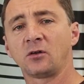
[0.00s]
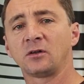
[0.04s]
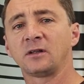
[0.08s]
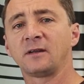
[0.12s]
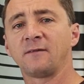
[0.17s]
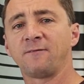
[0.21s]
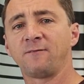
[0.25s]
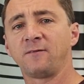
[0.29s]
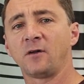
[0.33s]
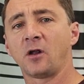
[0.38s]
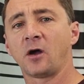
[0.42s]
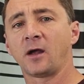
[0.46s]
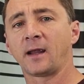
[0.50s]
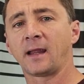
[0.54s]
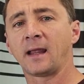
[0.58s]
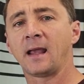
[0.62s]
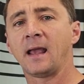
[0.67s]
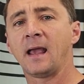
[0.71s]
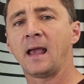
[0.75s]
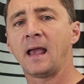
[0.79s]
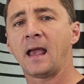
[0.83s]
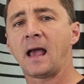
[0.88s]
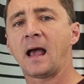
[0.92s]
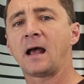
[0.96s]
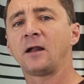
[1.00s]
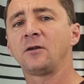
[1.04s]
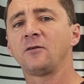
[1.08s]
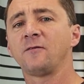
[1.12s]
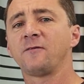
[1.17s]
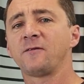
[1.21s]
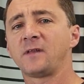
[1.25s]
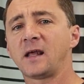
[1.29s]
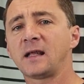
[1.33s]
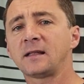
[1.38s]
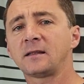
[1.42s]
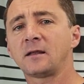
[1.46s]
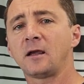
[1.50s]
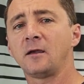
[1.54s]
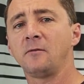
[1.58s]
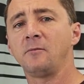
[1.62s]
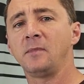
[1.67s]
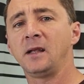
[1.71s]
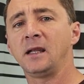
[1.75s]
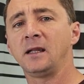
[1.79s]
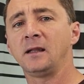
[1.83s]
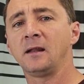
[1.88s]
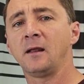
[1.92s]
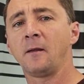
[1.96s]
on the fly. And with that I
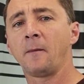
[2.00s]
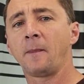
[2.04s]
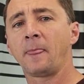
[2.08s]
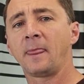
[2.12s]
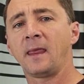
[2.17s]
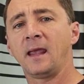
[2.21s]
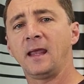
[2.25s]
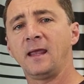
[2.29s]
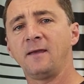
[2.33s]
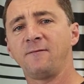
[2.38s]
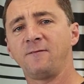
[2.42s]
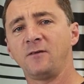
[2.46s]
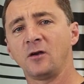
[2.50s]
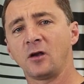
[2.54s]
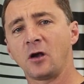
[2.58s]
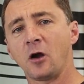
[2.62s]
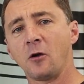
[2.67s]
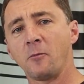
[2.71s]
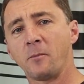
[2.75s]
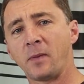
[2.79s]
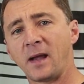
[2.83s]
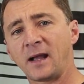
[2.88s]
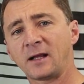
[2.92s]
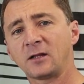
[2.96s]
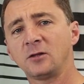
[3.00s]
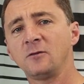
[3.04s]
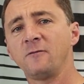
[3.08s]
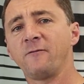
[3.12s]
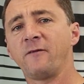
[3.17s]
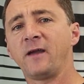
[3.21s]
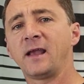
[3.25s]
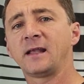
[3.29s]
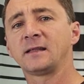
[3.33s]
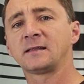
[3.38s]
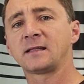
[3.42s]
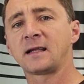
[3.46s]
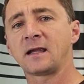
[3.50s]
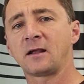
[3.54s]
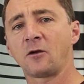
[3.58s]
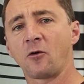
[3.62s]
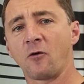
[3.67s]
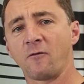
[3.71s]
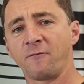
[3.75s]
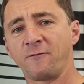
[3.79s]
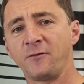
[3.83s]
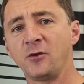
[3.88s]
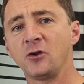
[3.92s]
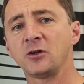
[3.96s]
mean, if you go back to Vectric
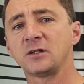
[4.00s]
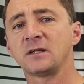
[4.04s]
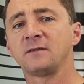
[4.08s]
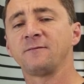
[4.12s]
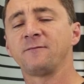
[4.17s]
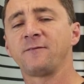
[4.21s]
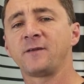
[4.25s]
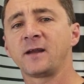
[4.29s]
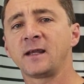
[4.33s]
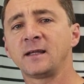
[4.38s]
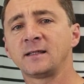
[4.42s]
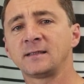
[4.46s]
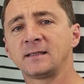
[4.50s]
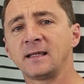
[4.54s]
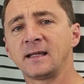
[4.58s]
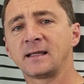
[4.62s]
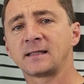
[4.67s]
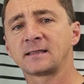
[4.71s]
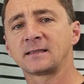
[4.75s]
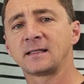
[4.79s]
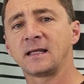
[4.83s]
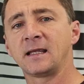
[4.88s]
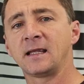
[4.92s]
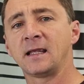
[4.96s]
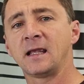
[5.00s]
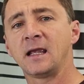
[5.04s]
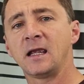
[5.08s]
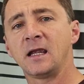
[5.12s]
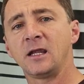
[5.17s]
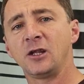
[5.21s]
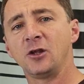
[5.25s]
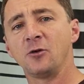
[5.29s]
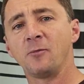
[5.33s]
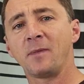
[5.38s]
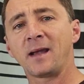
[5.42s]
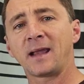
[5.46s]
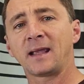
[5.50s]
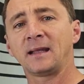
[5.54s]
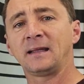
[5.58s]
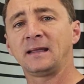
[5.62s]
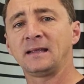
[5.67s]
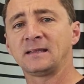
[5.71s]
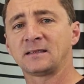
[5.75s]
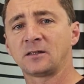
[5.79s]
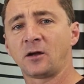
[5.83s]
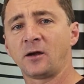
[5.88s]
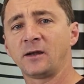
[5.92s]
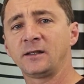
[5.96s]
or Fusion 360, you make a
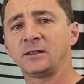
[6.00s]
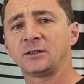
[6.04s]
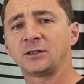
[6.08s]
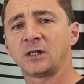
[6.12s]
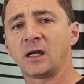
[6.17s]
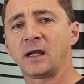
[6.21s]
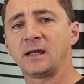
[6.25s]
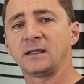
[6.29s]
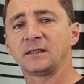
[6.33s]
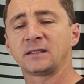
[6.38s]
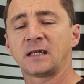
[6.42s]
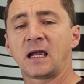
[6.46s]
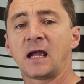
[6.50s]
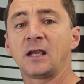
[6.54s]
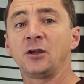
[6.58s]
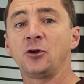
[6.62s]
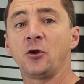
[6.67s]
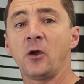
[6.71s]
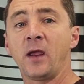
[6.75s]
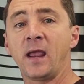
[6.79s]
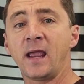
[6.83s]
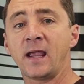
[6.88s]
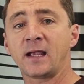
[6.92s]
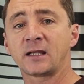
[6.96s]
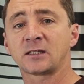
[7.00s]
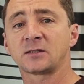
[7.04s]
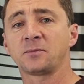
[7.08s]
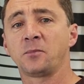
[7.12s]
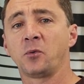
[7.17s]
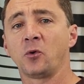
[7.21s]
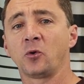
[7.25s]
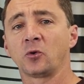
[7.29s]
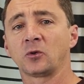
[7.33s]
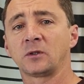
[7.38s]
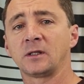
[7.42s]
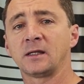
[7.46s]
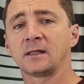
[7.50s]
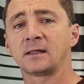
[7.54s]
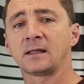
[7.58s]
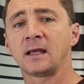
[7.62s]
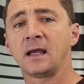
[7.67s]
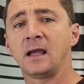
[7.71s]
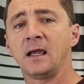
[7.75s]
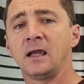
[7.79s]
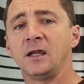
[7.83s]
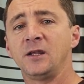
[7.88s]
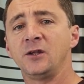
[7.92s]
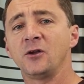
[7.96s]
design change and you export it,
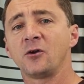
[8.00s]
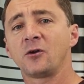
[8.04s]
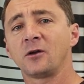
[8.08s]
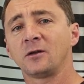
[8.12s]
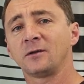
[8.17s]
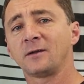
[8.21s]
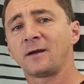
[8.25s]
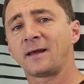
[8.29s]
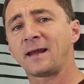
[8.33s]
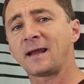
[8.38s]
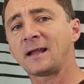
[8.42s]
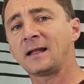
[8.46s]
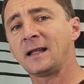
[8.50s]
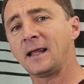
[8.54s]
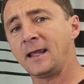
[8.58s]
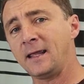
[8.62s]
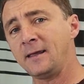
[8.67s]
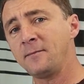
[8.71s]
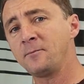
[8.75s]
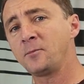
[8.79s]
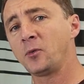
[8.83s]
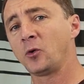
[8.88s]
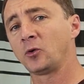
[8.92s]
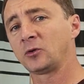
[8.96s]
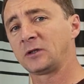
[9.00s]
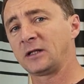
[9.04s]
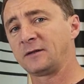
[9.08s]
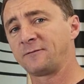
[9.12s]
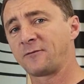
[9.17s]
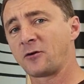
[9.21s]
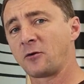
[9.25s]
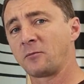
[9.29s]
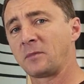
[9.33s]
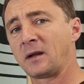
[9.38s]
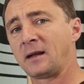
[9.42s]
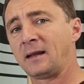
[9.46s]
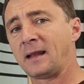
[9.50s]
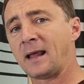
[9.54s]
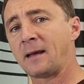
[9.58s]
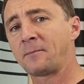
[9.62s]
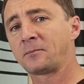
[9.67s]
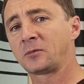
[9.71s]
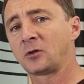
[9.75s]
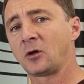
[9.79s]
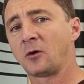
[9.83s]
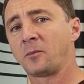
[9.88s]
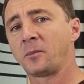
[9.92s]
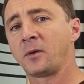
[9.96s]
you can directly import it from the
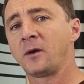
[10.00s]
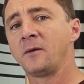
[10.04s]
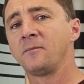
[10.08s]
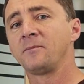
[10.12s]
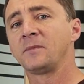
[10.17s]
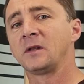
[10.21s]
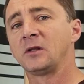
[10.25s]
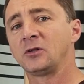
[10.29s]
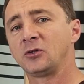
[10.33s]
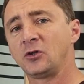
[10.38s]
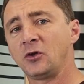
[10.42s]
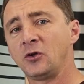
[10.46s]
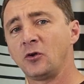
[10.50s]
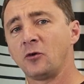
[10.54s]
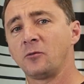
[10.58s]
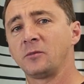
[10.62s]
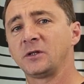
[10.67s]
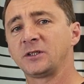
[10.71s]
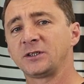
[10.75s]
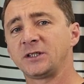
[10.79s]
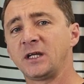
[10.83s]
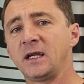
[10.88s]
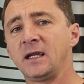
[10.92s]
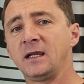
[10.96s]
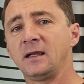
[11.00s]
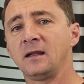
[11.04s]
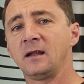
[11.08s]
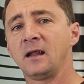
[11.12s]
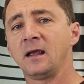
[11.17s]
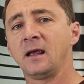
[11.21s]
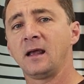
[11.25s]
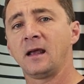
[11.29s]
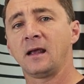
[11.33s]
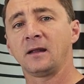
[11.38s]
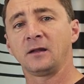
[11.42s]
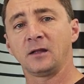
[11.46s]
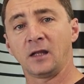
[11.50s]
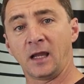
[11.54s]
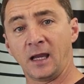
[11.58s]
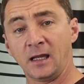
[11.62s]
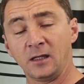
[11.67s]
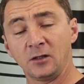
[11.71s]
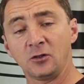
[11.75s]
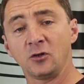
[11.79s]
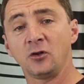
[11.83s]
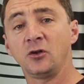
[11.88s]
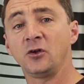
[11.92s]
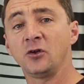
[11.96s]
laptop to your machine
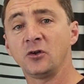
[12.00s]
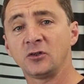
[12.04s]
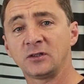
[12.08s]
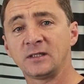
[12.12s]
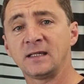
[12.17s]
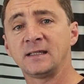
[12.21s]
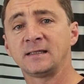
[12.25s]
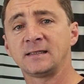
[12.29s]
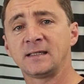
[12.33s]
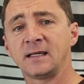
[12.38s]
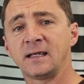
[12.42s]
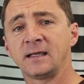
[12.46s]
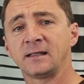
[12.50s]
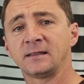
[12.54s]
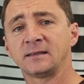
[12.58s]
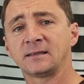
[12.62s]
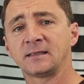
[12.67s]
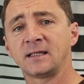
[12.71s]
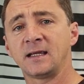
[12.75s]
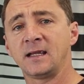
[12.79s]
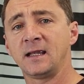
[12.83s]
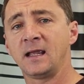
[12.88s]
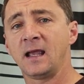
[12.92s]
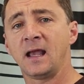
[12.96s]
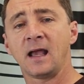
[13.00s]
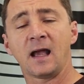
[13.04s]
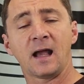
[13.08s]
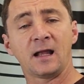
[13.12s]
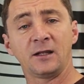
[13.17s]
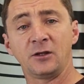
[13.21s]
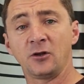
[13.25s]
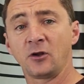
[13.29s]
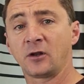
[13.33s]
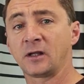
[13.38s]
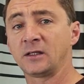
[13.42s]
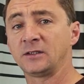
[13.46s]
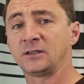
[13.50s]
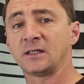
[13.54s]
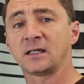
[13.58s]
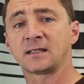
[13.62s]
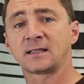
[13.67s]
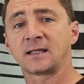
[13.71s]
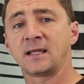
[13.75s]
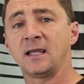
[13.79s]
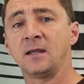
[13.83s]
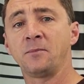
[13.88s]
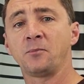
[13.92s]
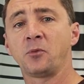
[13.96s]
into UCCNC and you can
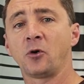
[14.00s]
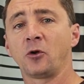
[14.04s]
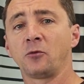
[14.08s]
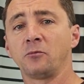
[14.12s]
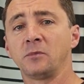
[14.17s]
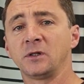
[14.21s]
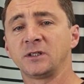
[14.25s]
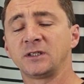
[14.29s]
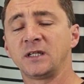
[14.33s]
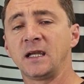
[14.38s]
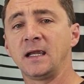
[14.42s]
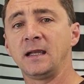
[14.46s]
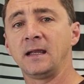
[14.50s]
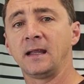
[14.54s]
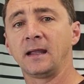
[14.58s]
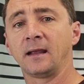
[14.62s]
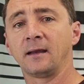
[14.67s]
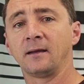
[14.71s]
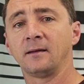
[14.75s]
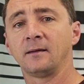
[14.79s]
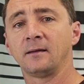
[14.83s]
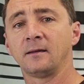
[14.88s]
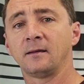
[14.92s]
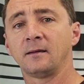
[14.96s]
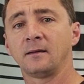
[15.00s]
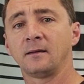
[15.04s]
just keep on machining.